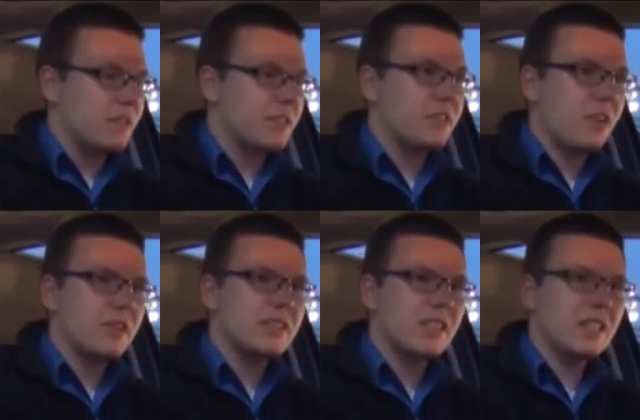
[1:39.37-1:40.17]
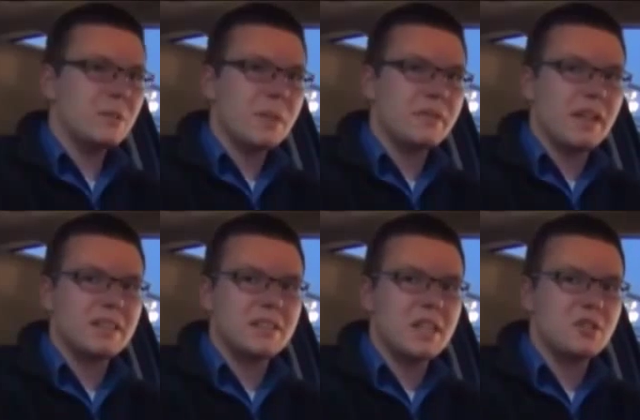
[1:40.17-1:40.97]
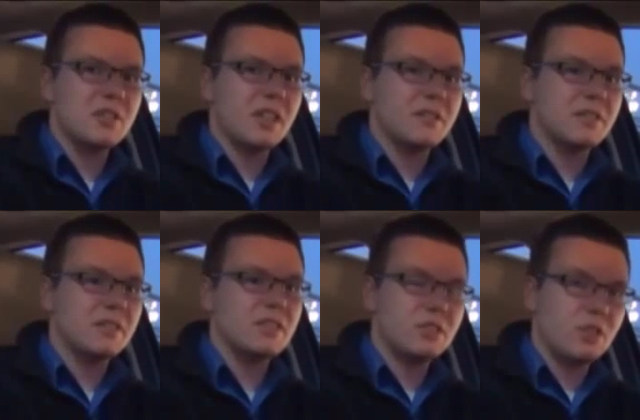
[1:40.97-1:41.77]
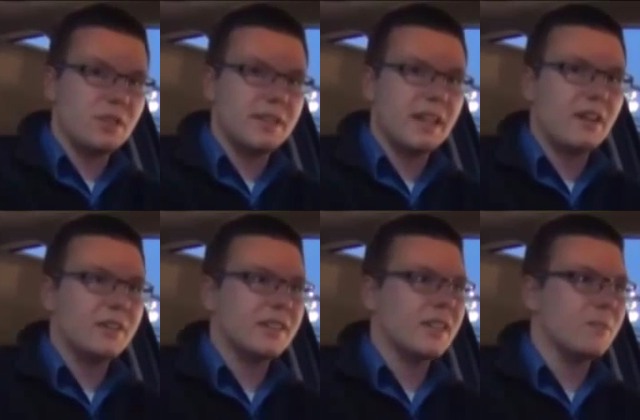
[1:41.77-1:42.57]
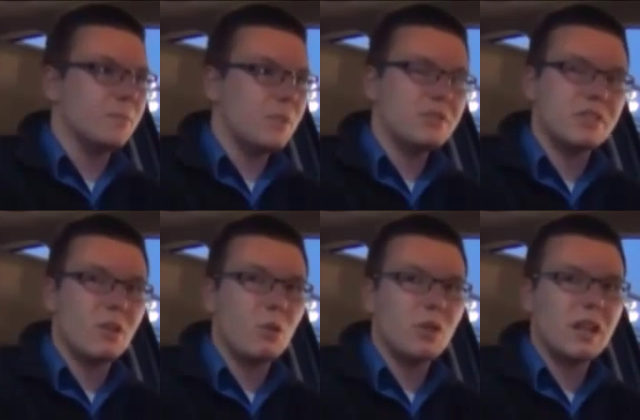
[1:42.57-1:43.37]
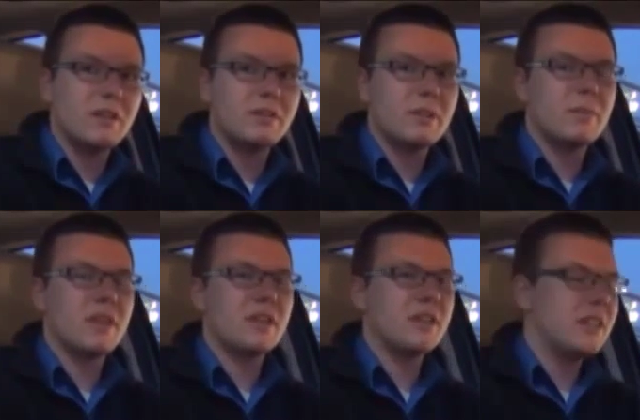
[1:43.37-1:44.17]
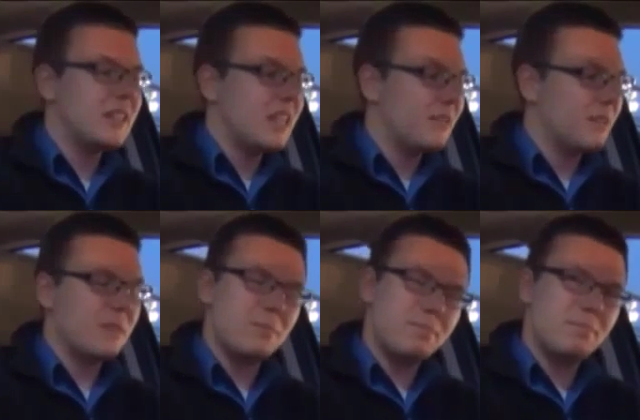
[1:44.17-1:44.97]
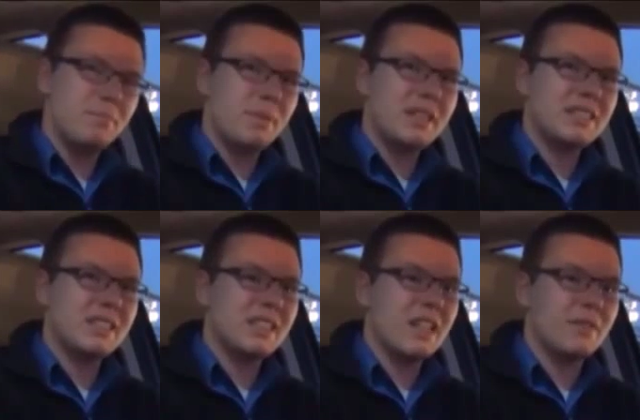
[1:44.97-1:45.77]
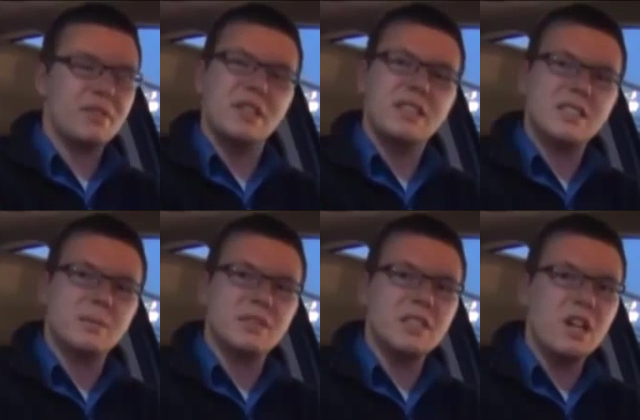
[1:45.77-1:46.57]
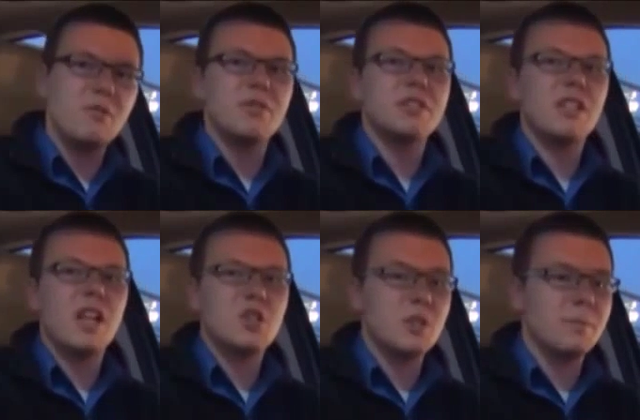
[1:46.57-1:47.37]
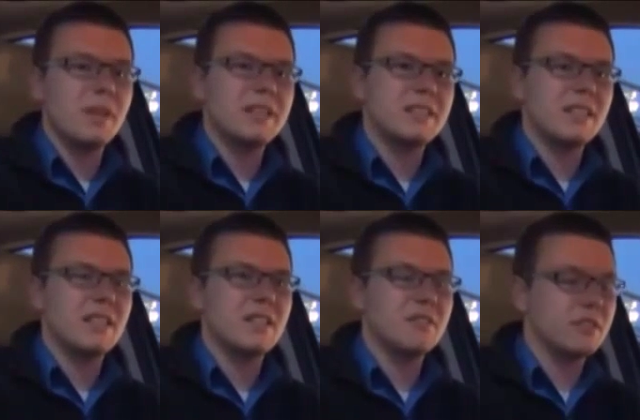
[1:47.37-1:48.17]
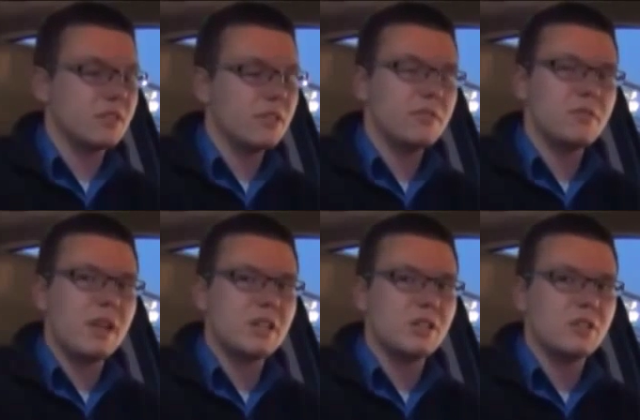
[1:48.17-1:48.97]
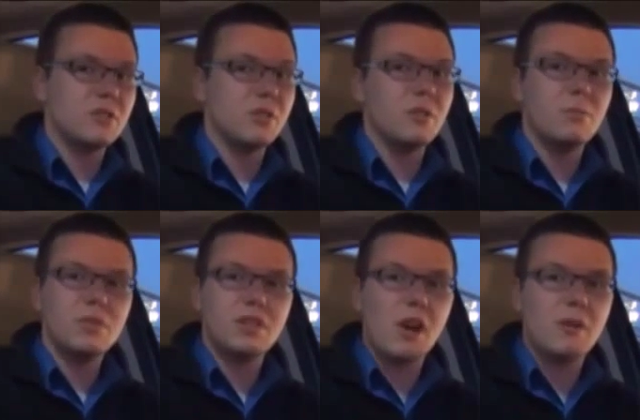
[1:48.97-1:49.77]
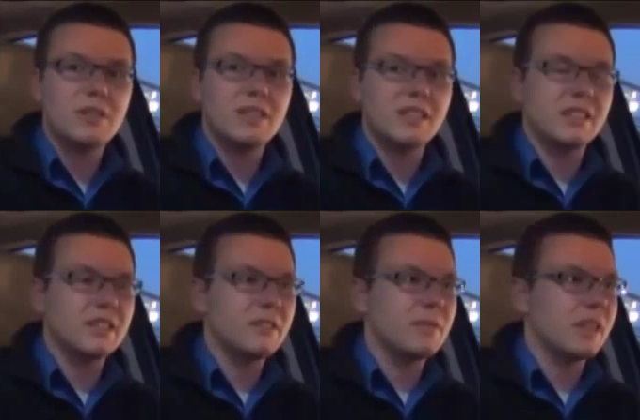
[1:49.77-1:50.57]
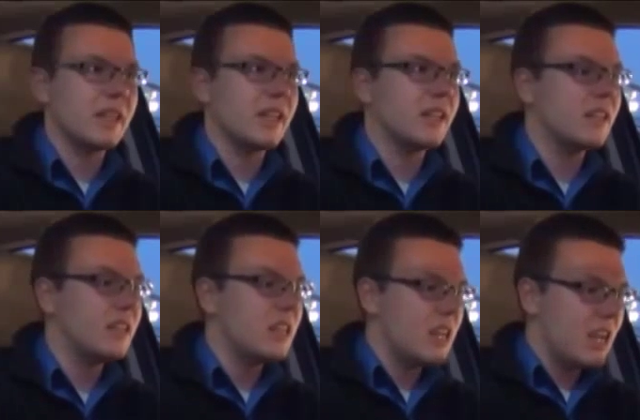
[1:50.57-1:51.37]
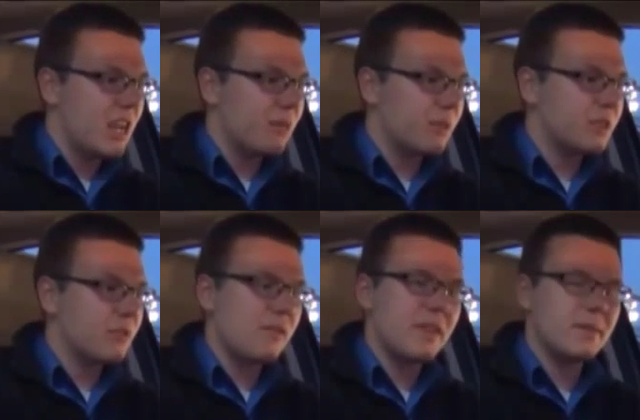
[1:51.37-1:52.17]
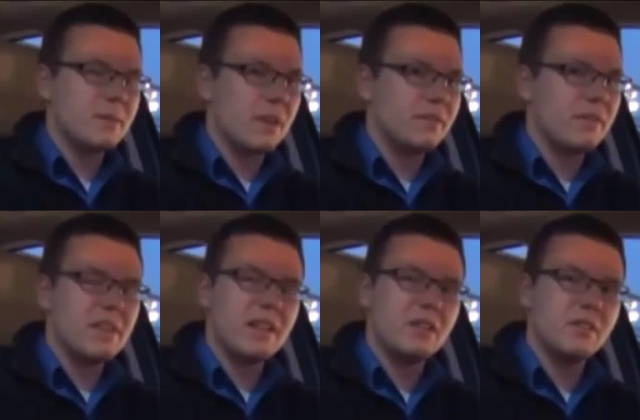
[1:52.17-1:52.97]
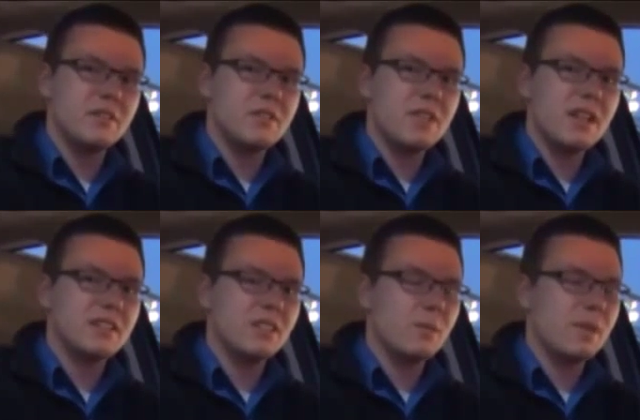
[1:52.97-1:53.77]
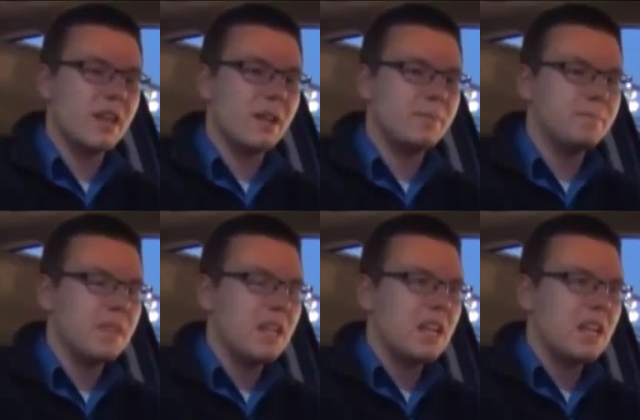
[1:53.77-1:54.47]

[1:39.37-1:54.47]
You do notice a little bit of a hesitation kind of starting out. There isn't a whole lot of grip there. Basically, if you're in some snow or slush, the best thing to do is turn off the traction control, put the car into second gear if you can, and once you rev it up to about 1500 or 2000 RPM,